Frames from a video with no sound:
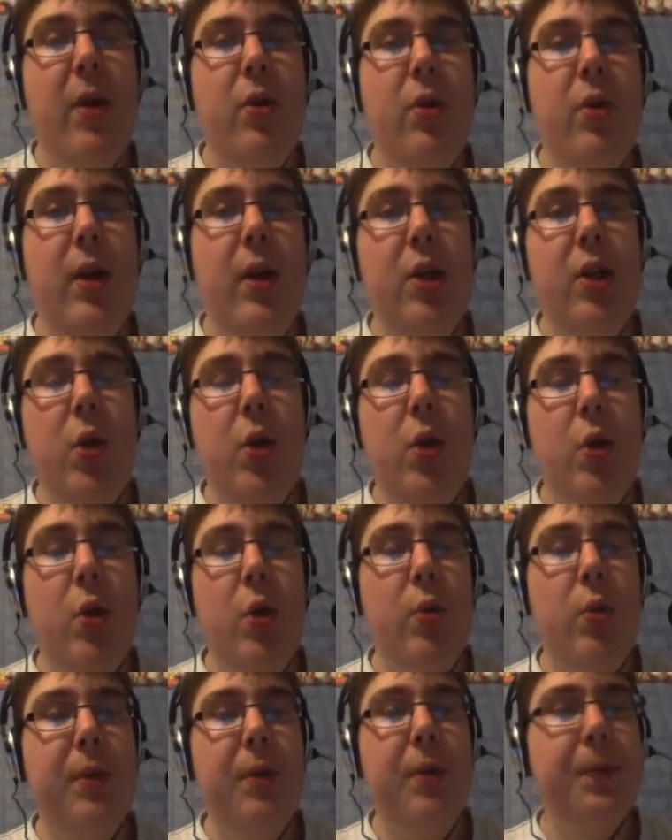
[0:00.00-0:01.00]
ZeniMax
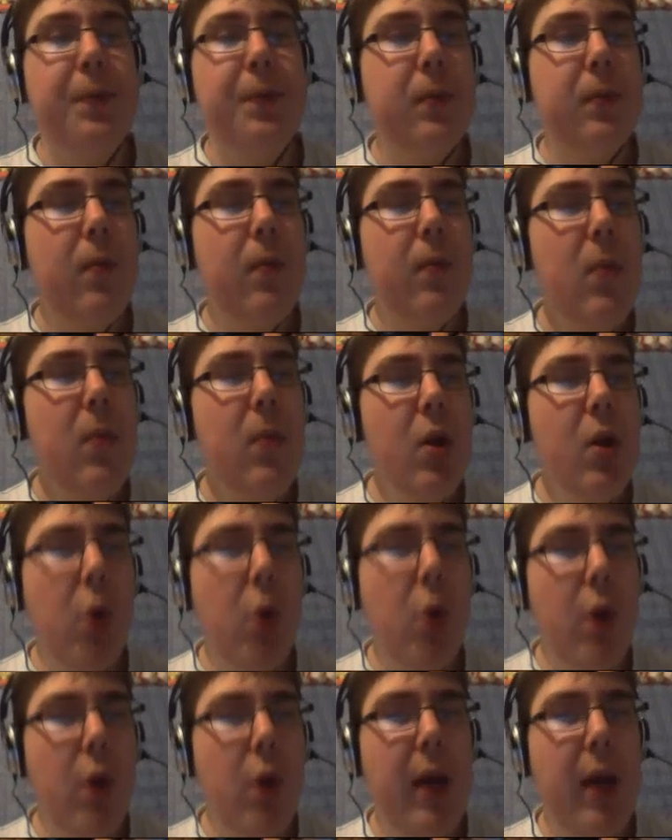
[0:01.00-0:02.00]
Online Studios would
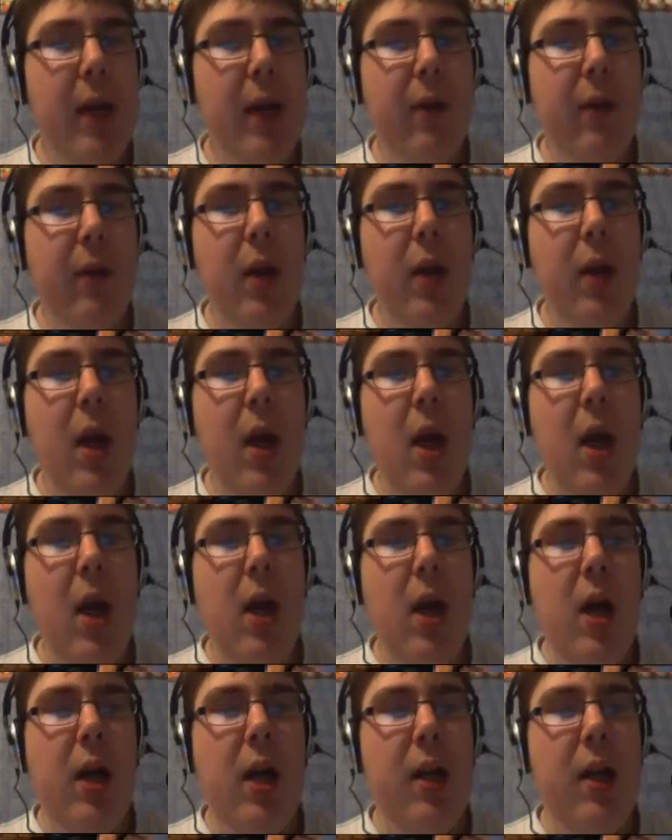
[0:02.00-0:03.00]
go to that
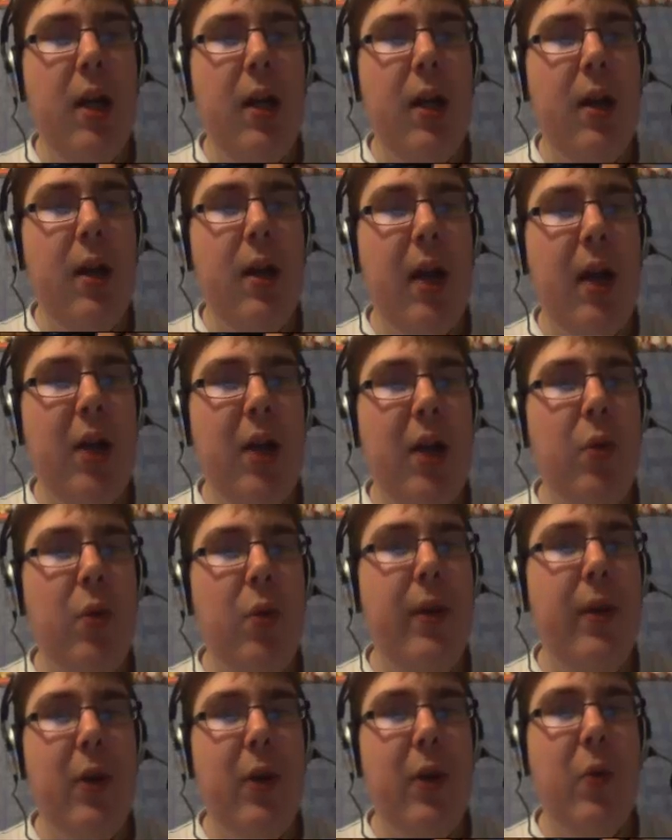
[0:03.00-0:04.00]
level,
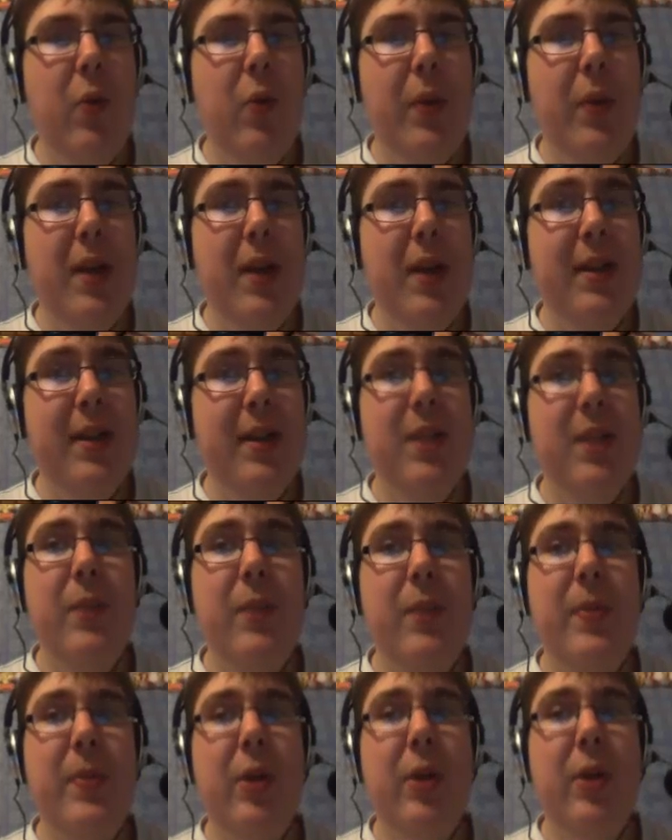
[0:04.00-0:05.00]
and I don't think it would
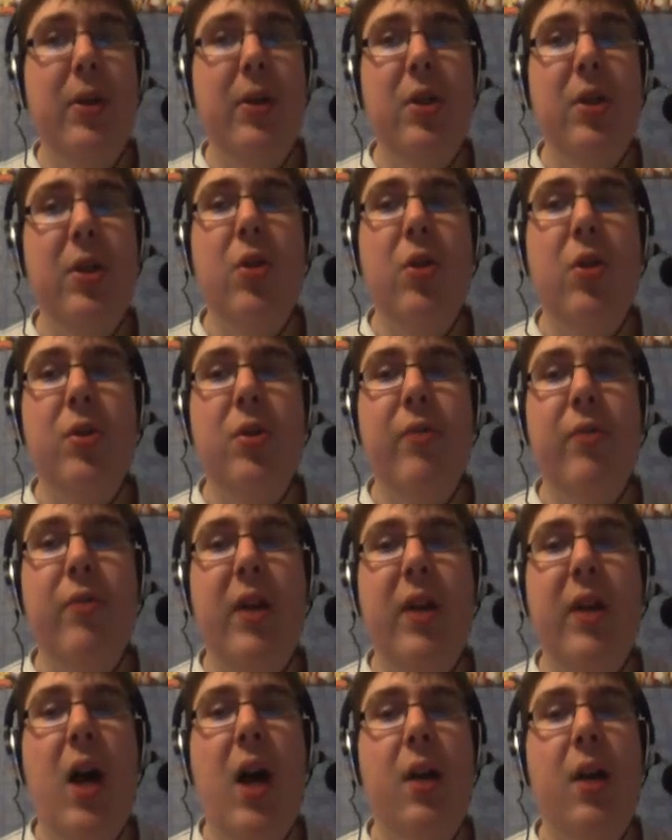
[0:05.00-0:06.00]
be in simply because
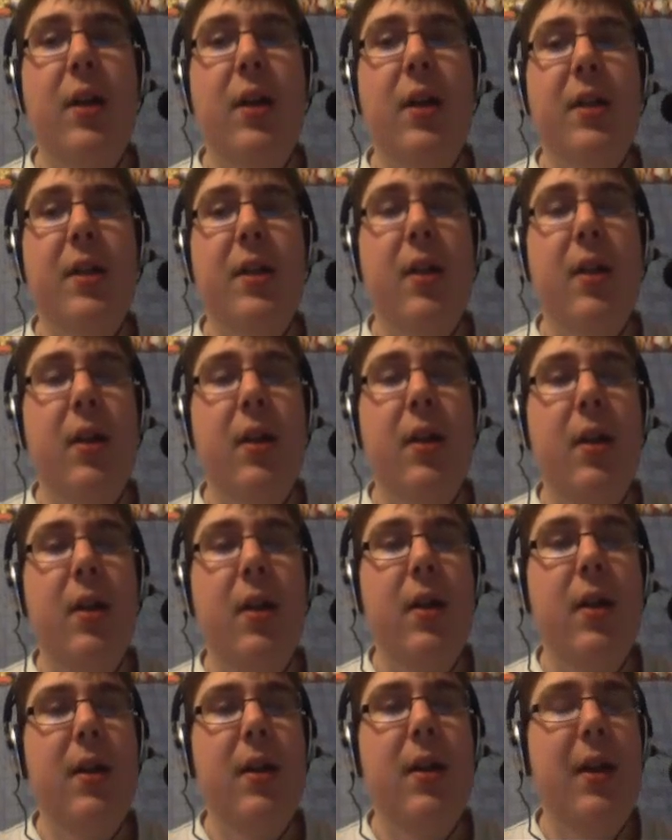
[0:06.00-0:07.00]
it's not regarded
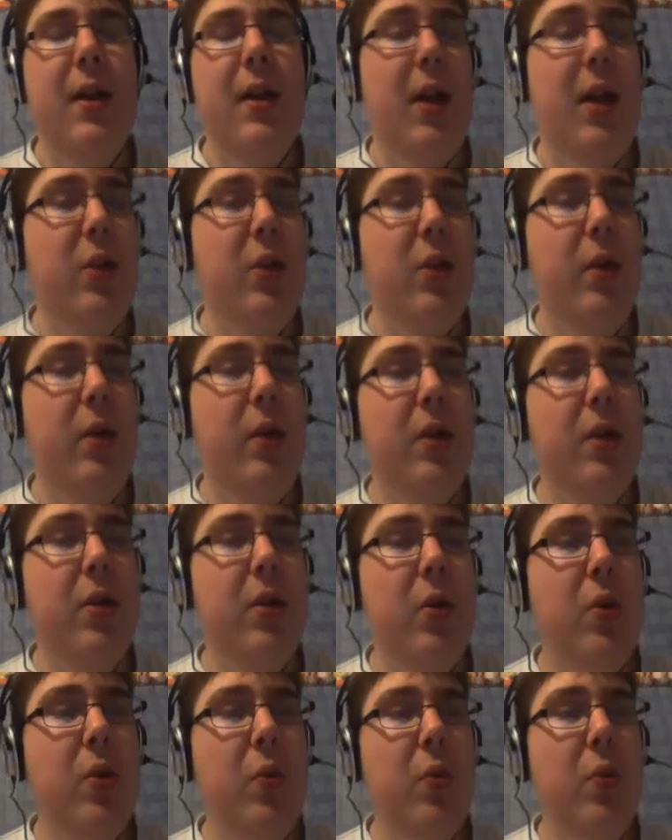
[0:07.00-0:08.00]
as a
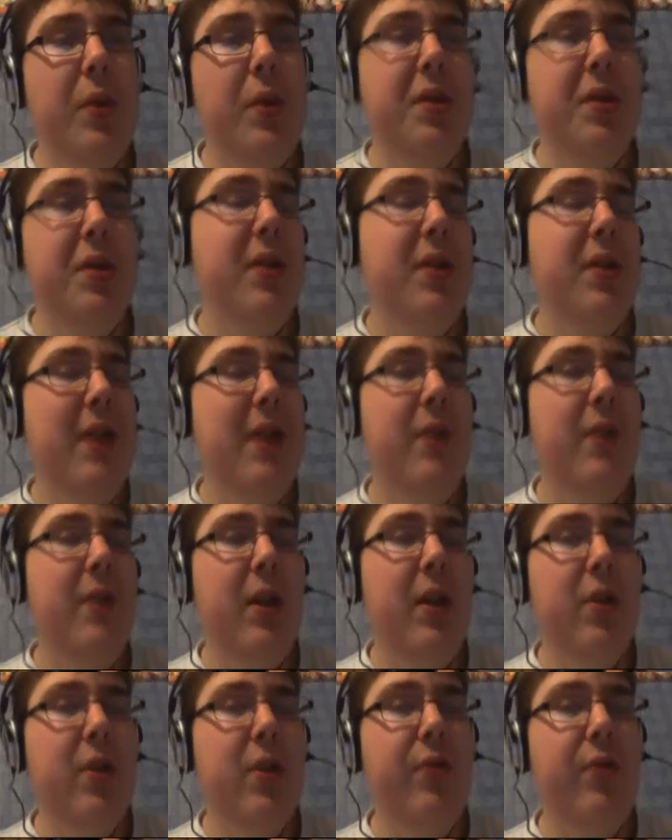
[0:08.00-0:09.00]
nice way to do
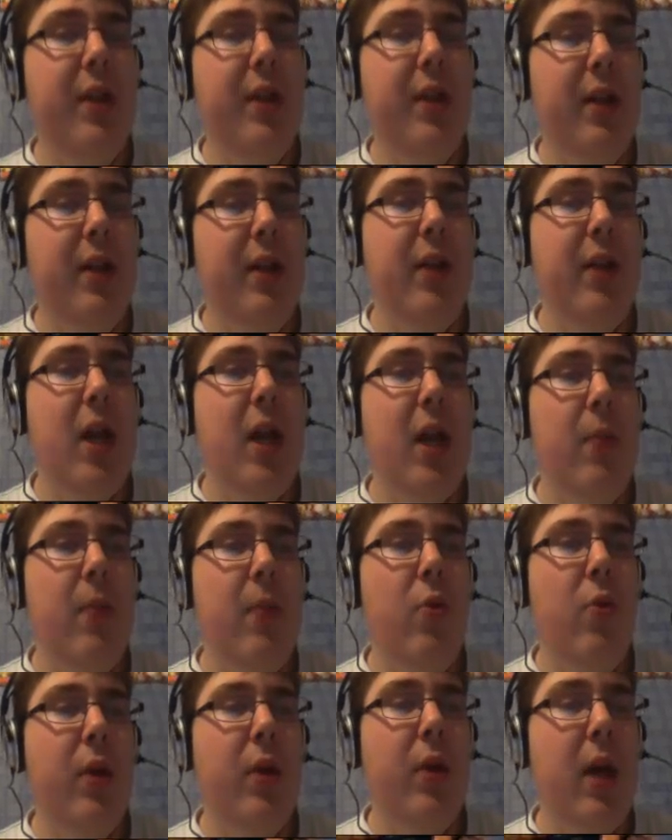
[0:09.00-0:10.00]
business in the industry
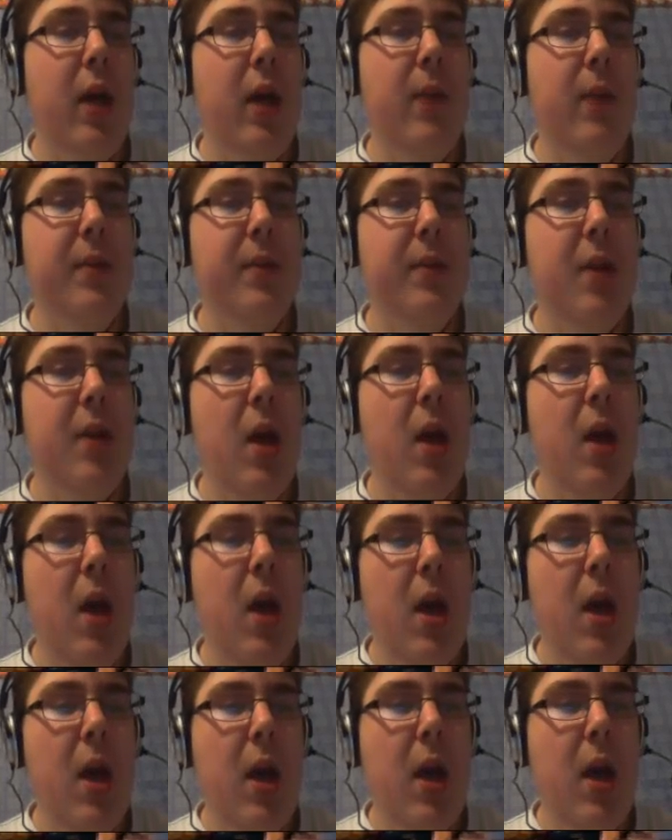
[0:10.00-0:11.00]
in like the MMO
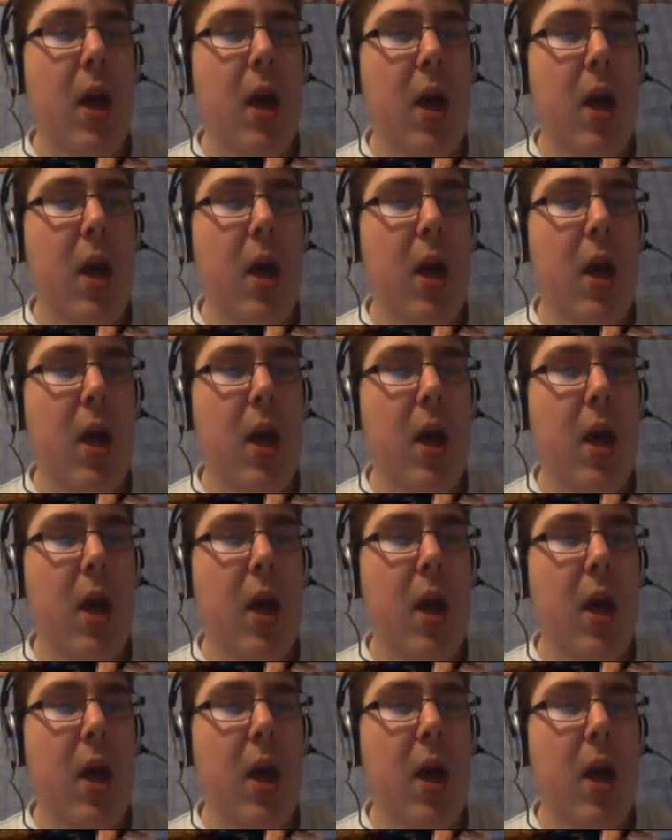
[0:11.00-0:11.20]
games.